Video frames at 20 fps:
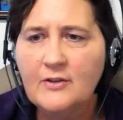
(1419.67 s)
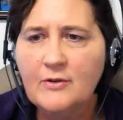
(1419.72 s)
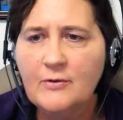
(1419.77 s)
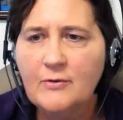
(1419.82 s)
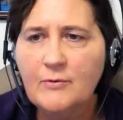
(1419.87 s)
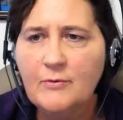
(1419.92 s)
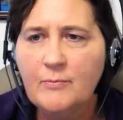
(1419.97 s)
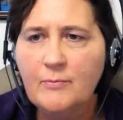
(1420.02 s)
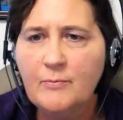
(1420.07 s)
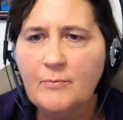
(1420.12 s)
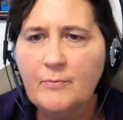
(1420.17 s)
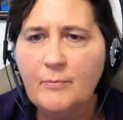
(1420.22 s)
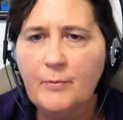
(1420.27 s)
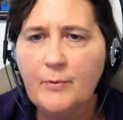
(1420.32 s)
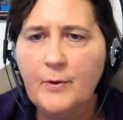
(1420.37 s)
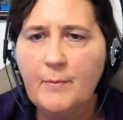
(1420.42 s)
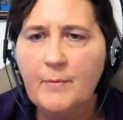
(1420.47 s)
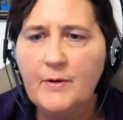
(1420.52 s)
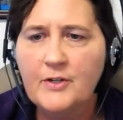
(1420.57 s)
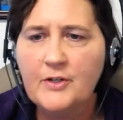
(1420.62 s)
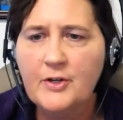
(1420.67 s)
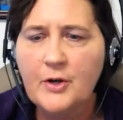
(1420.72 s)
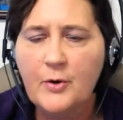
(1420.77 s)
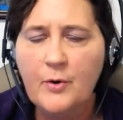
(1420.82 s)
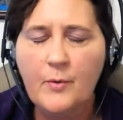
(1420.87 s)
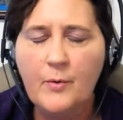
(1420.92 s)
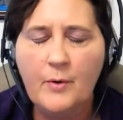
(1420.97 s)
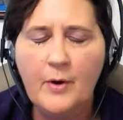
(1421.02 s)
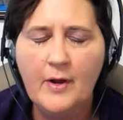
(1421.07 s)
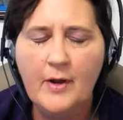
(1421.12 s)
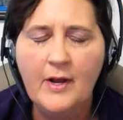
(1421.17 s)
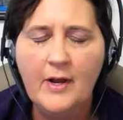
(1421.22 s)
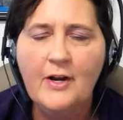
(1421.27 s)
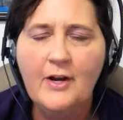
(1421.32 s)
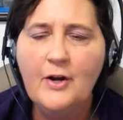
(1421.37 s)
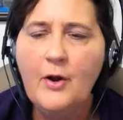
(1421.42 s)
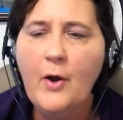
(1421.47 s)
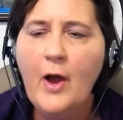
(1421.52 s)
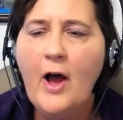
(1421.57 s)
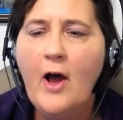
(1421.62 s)
You pretty much know
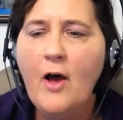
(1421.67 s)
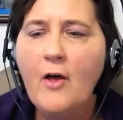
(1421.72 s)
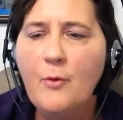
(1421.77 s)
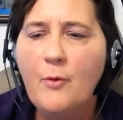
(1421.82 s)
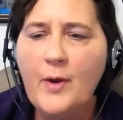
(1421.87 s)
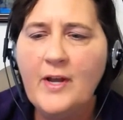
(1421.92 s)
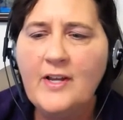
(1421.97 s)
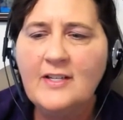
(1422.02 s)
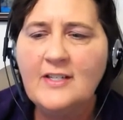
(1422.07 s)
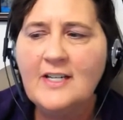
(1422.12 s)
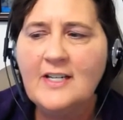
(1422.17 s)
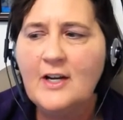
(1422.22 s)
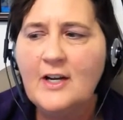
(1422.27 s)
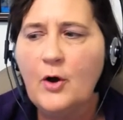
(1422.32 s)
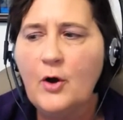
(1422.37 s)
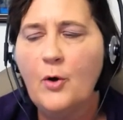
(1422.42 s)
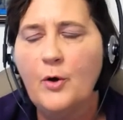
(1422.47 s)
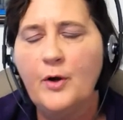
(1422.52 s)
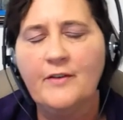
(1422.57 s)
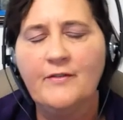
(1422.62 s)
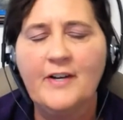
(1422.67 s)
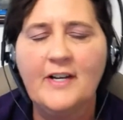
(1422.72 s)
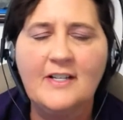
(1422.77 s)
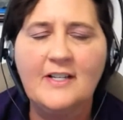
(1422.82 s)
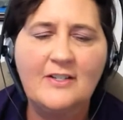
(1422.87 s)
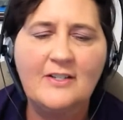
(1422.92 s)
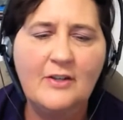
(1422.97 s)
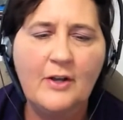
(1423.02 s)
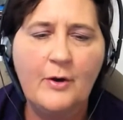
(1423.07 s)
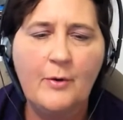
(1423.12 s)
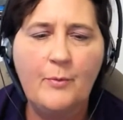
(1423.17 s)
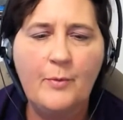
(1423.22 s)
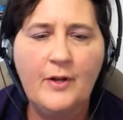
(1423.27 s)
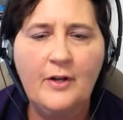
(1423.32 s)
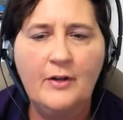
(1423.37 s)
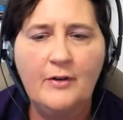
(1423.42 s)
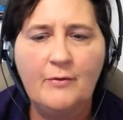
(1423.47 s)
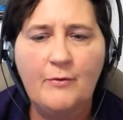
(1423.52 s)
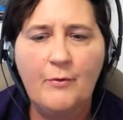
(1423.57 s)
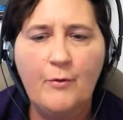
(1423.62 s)
how the ways to get a hold of us. So
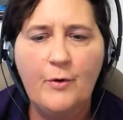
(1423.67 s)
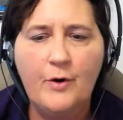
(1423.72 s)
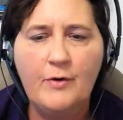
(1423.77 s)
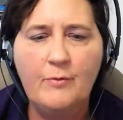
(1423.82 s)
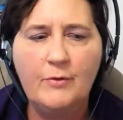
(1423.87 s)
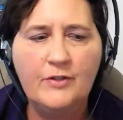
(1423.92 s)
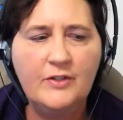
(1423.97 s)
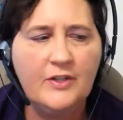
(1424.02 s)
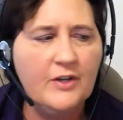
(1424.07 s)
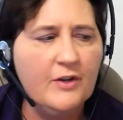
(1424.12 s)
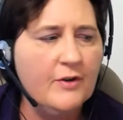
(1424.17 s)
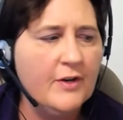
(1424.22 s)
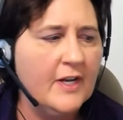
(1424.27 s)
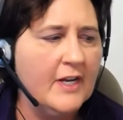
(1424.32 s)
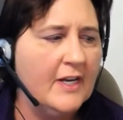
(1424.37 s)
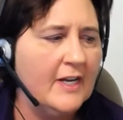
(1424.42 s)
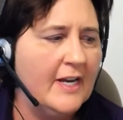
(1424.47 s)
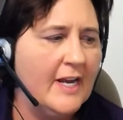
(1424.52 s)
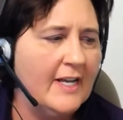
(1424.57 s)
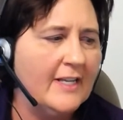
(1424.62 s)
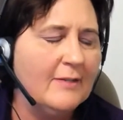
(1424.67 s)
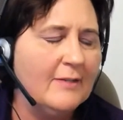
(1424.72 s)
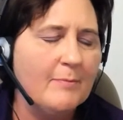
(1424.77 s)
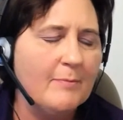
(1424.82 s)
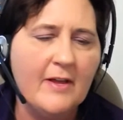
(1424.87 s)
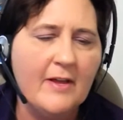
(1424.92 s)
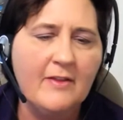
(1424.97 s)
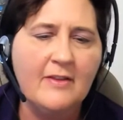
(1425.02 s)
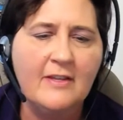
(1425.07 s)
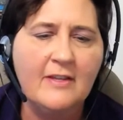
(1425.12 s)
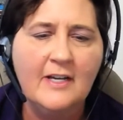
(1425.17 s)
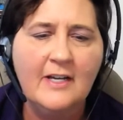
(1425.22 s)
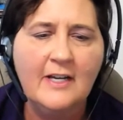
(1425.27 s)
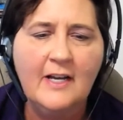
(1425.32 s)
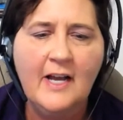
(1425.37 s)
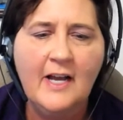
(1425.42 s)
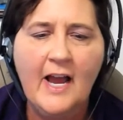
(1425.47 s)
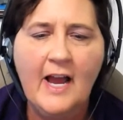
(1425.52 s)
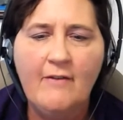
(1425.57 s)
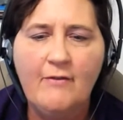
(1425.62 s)
we look forward. We'll see you again next month.
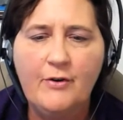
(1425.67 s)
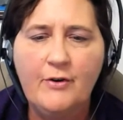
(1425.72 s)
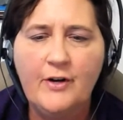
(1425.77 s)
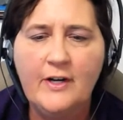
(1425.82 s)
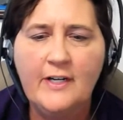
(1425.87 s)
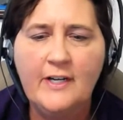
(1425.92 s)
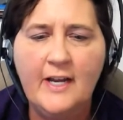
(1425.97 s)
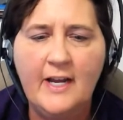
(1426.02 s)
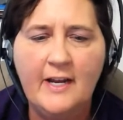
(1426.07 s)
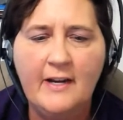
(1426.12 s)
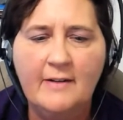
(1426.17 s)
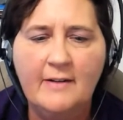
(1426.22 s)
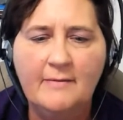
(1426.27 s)
Have a great day.